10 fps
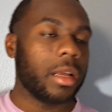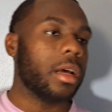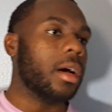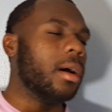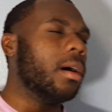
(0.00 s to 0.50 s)

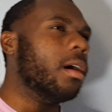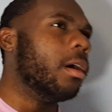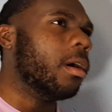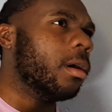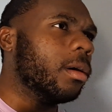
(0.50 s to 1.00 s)

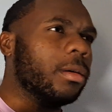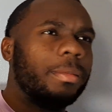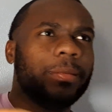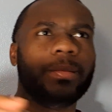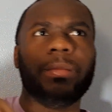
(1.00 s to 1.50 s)

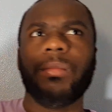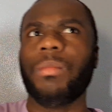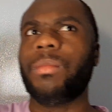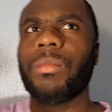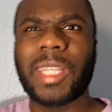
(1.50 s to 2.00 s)
um
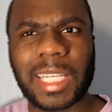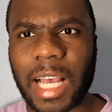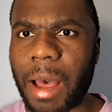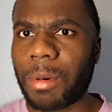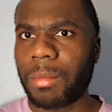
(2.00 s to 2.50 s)
the
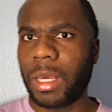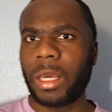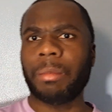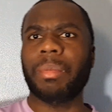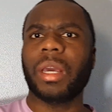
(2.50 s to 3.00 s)
time of me
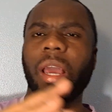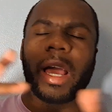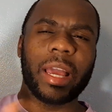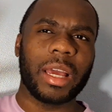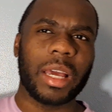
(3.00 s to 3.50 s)

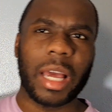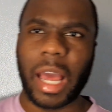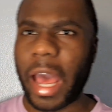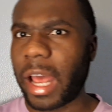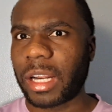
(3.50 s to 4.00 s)
being
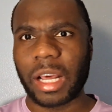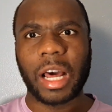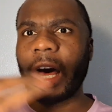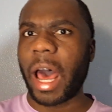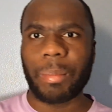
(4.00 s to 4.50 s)
at
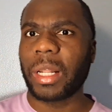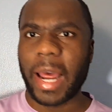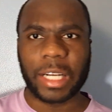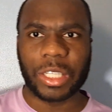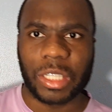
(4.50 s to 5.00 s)

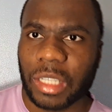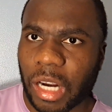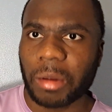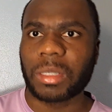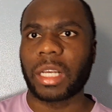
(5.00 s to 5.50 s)
Appalachie, you
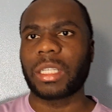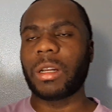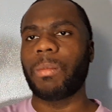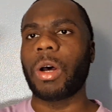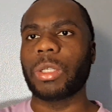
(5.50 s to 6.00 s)
know. So I seen
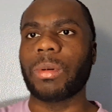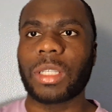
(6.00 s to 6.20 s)
him multiple